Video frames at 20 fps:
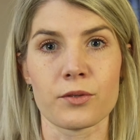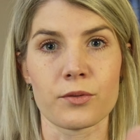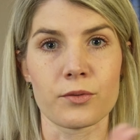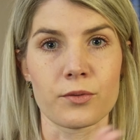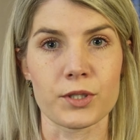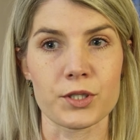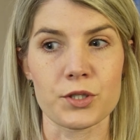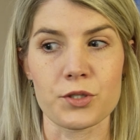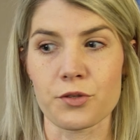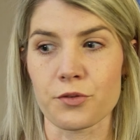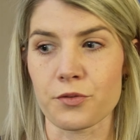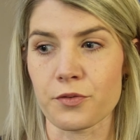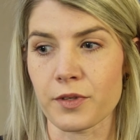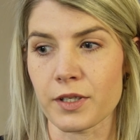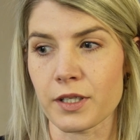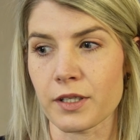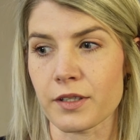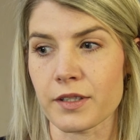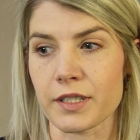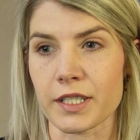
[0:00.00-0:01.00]
Once you
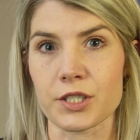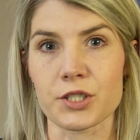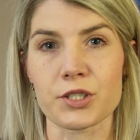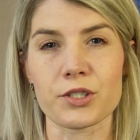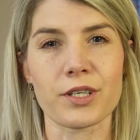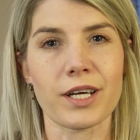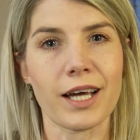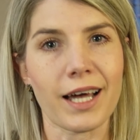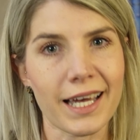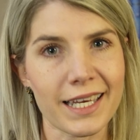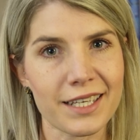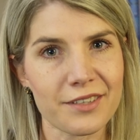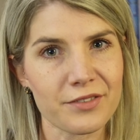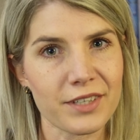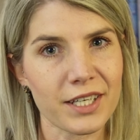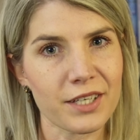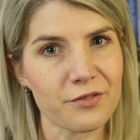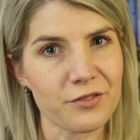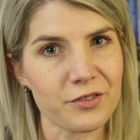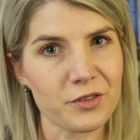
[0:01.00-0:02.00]
feel that you're kind of
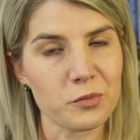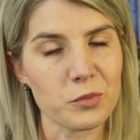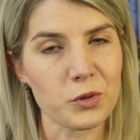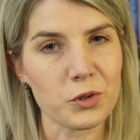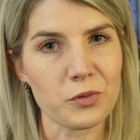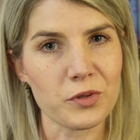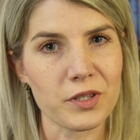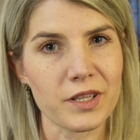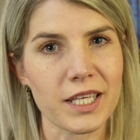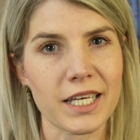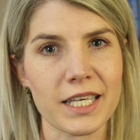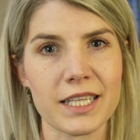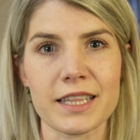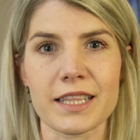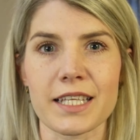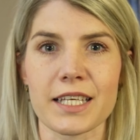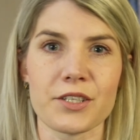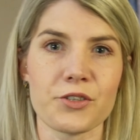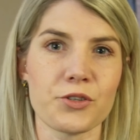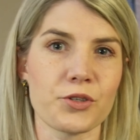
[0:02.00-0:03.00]
comfortable with that,
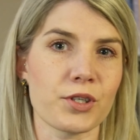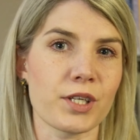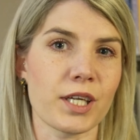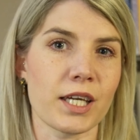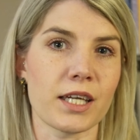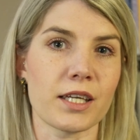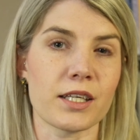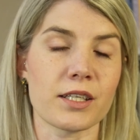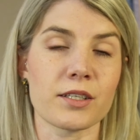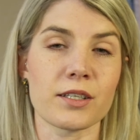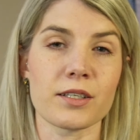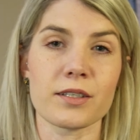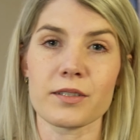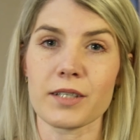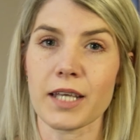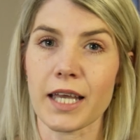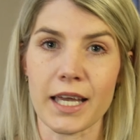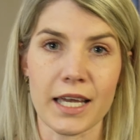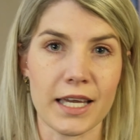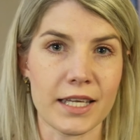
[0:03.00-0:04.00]
then you can
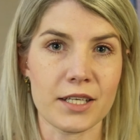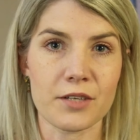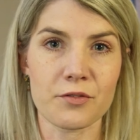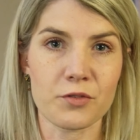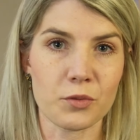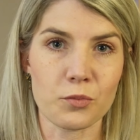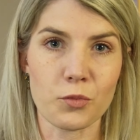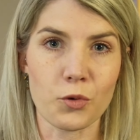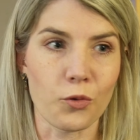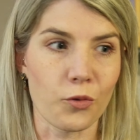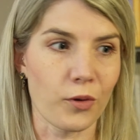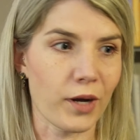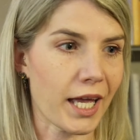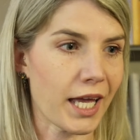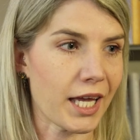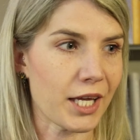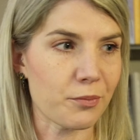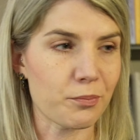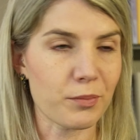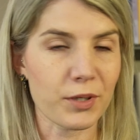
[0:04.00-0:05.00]
add even more.
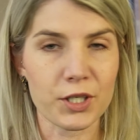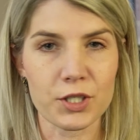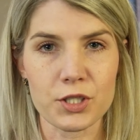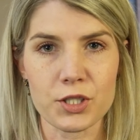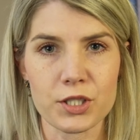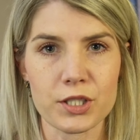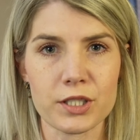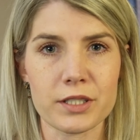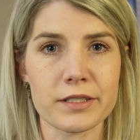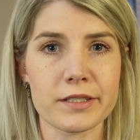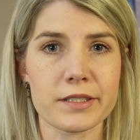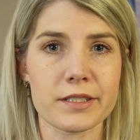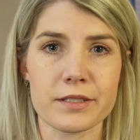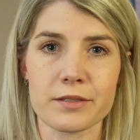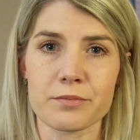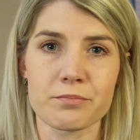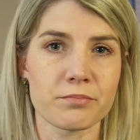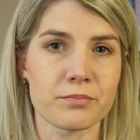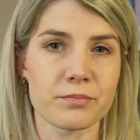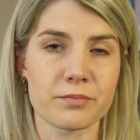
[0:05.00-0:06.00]
Add
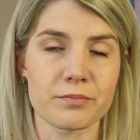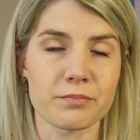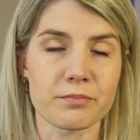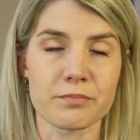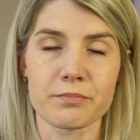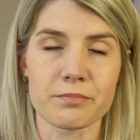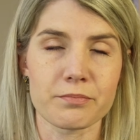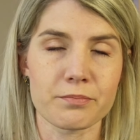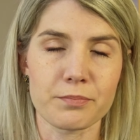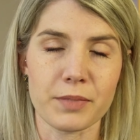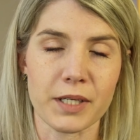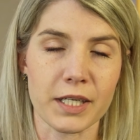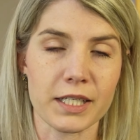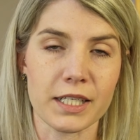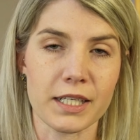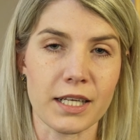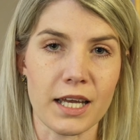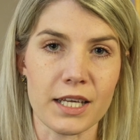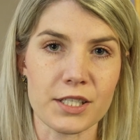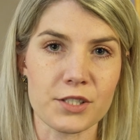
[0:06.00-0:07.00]
pictures, pick
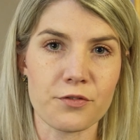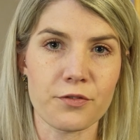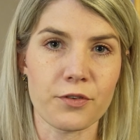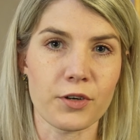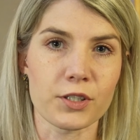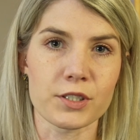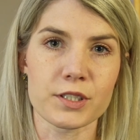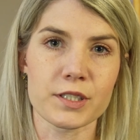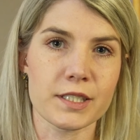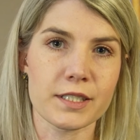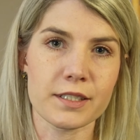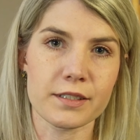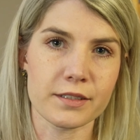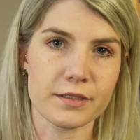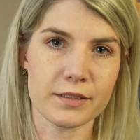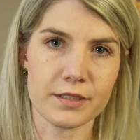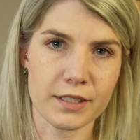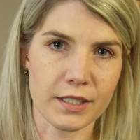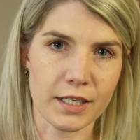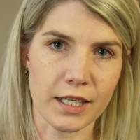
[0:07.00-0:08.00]
a nice font,
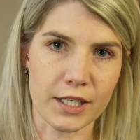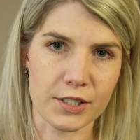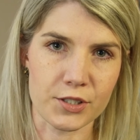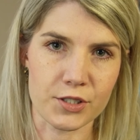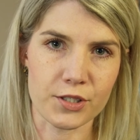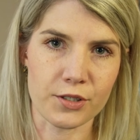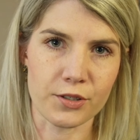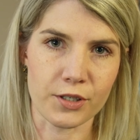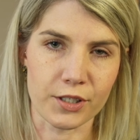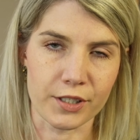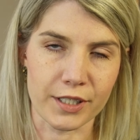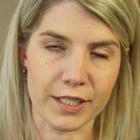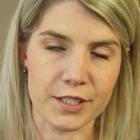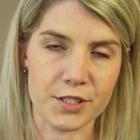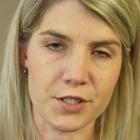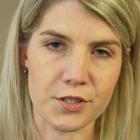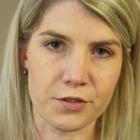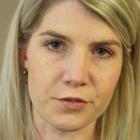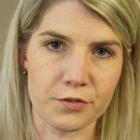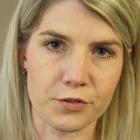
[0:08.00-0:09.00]
and so on
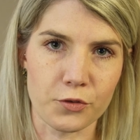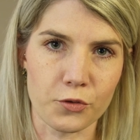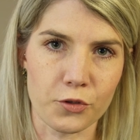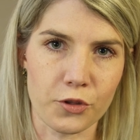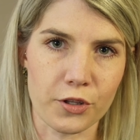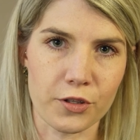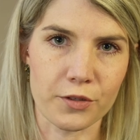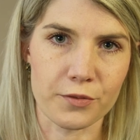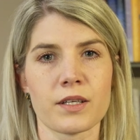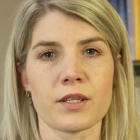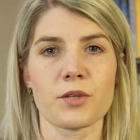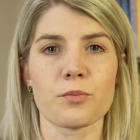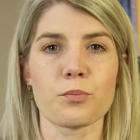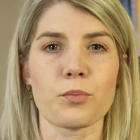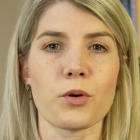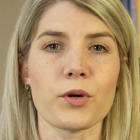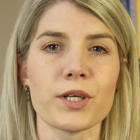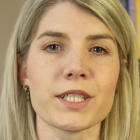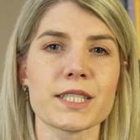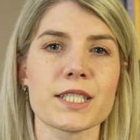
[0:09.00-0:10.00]
and so forth. The
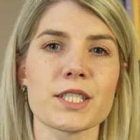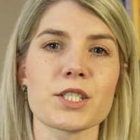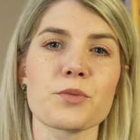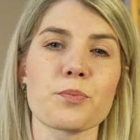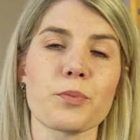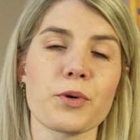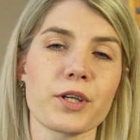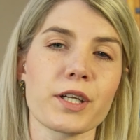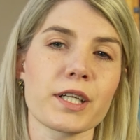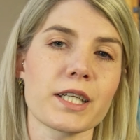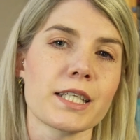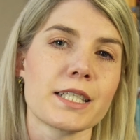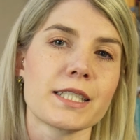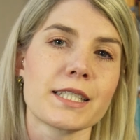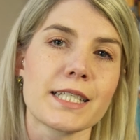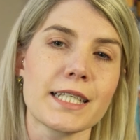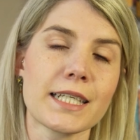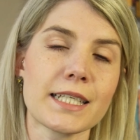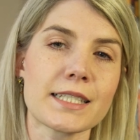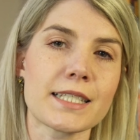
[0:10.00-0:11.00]
point is putting
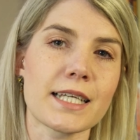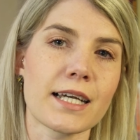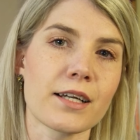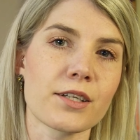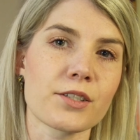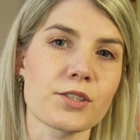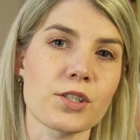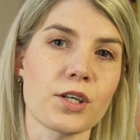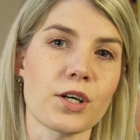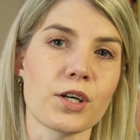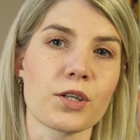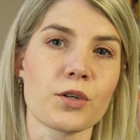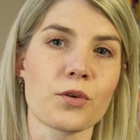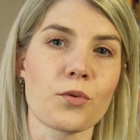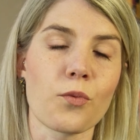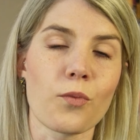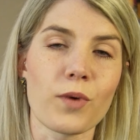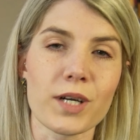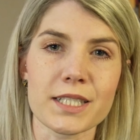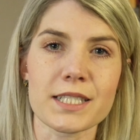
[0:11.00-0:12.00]
in details on
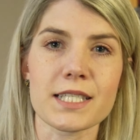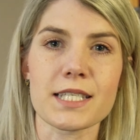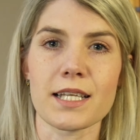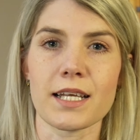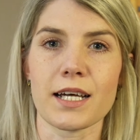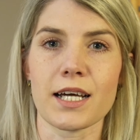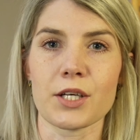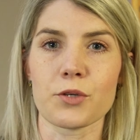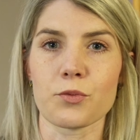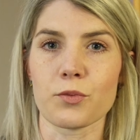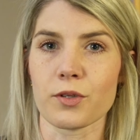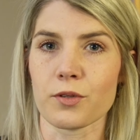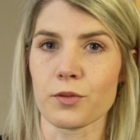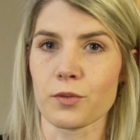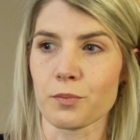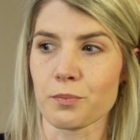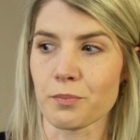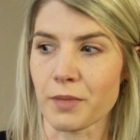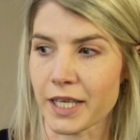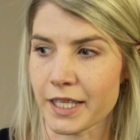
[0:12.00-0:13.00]
one slide
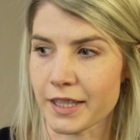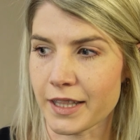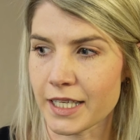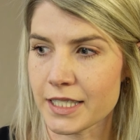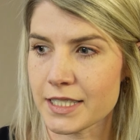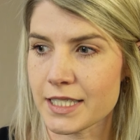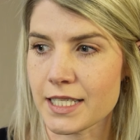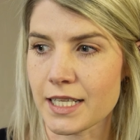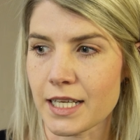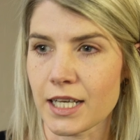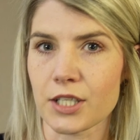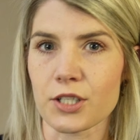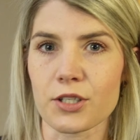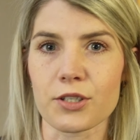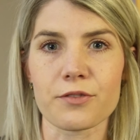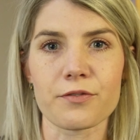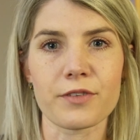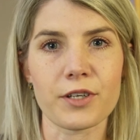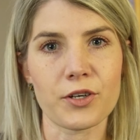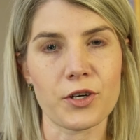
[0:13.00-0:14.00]
will make that slide
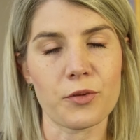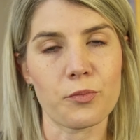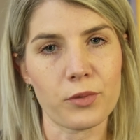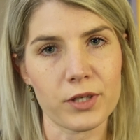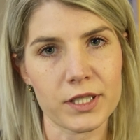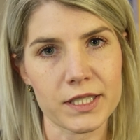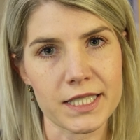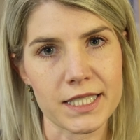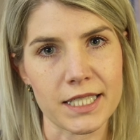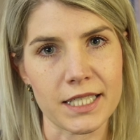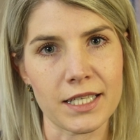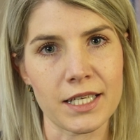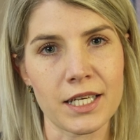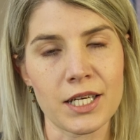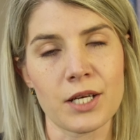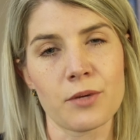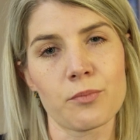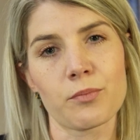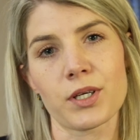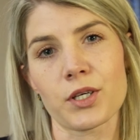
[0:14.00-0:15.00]
look very pretty,
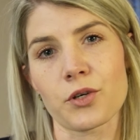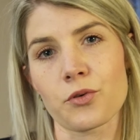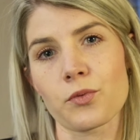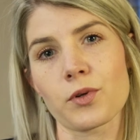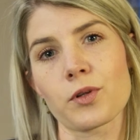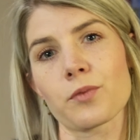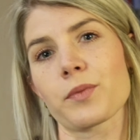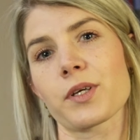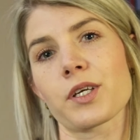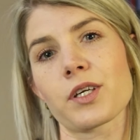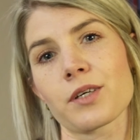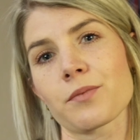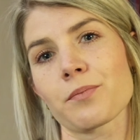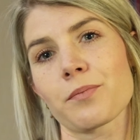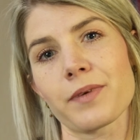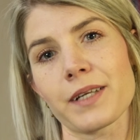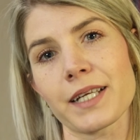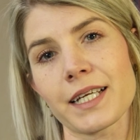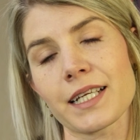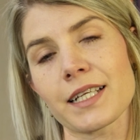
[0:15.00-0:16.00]
but it will be
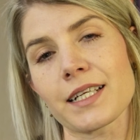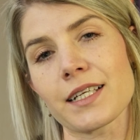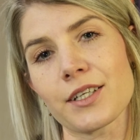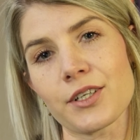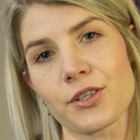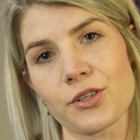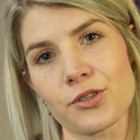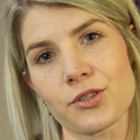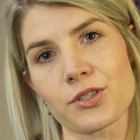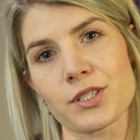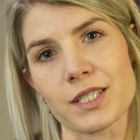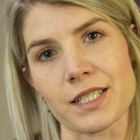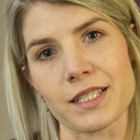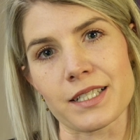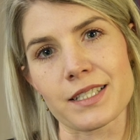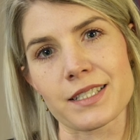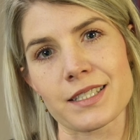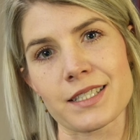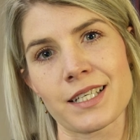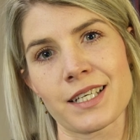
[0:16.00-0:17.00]
completely
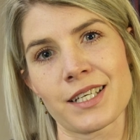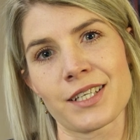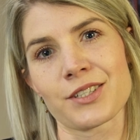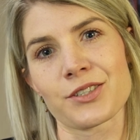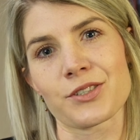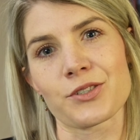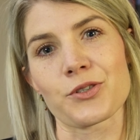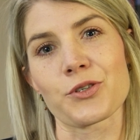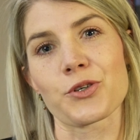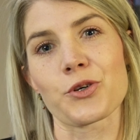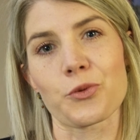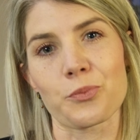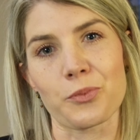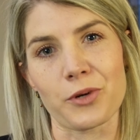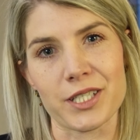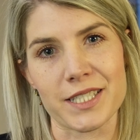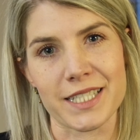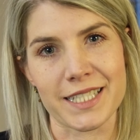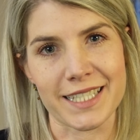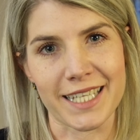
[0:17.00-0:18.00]
useless to your
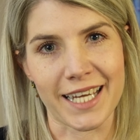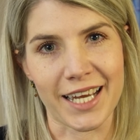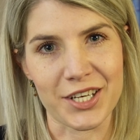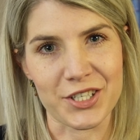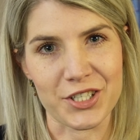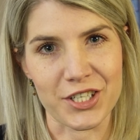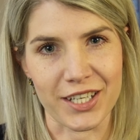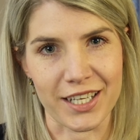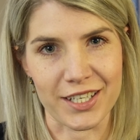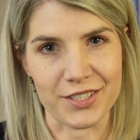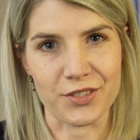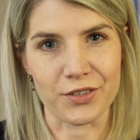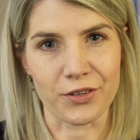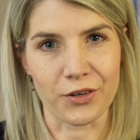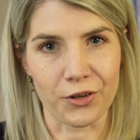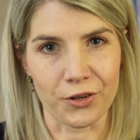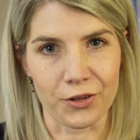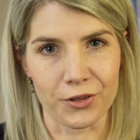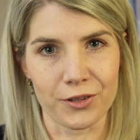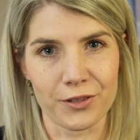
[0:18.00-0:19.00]
presentation as a
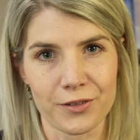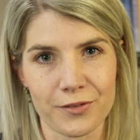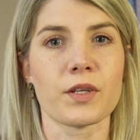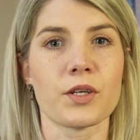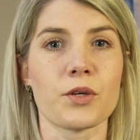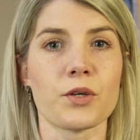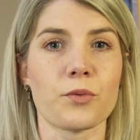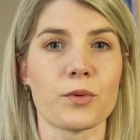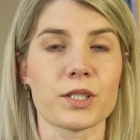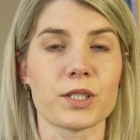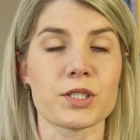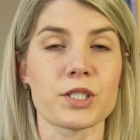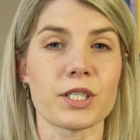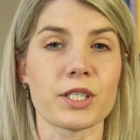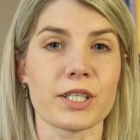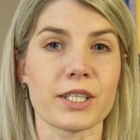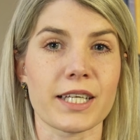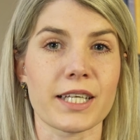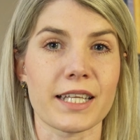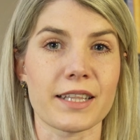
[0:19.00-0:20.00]
whole. You want to
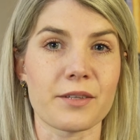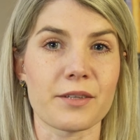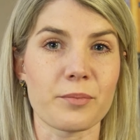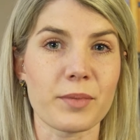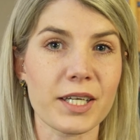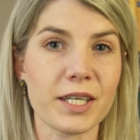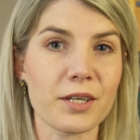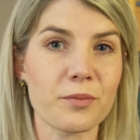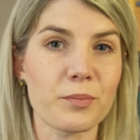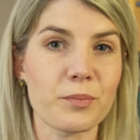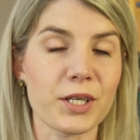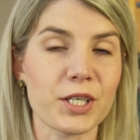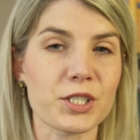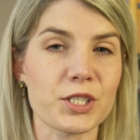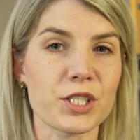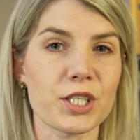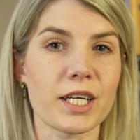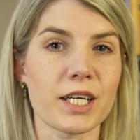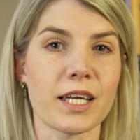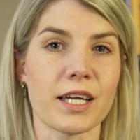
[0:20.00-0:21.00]
look at the bigger
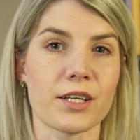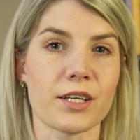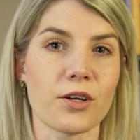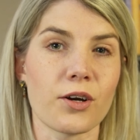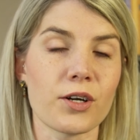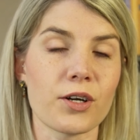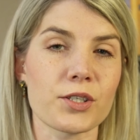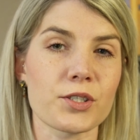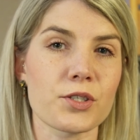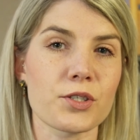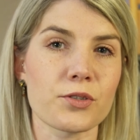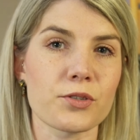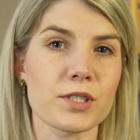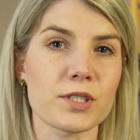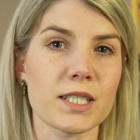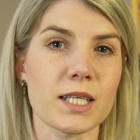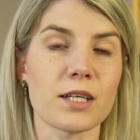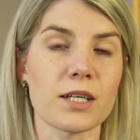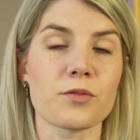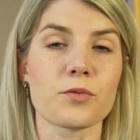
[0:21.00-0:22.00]
picture and ask
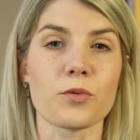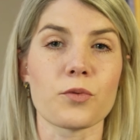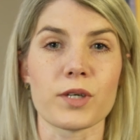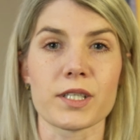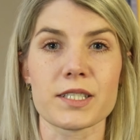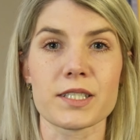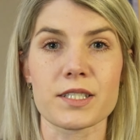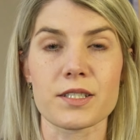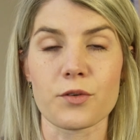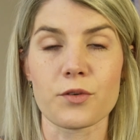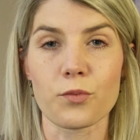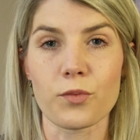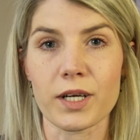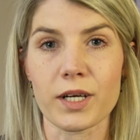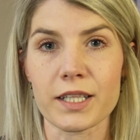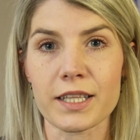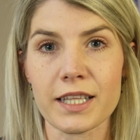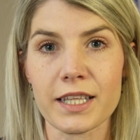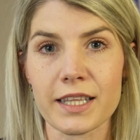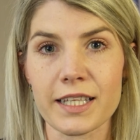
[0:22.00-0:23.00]
yourself, what is the
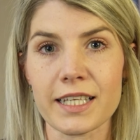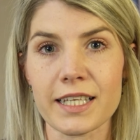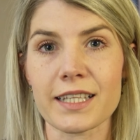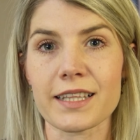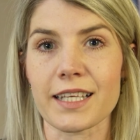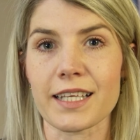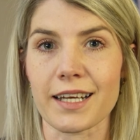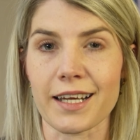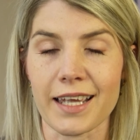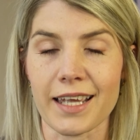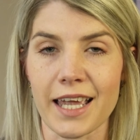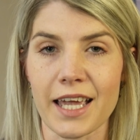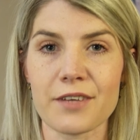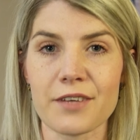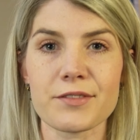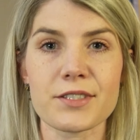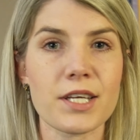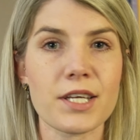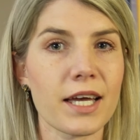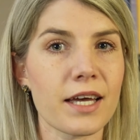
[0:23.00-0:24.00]
one thing that I
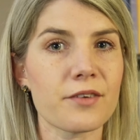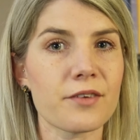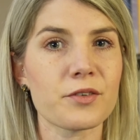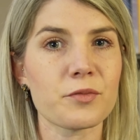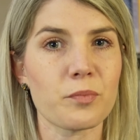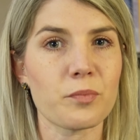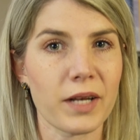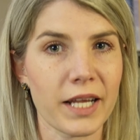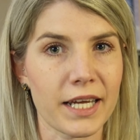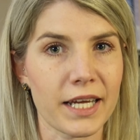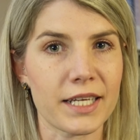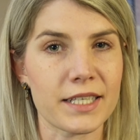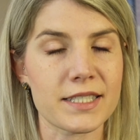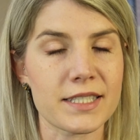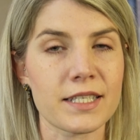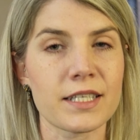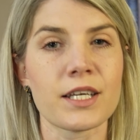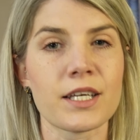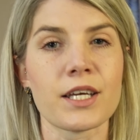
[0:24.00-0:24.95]
have to have in place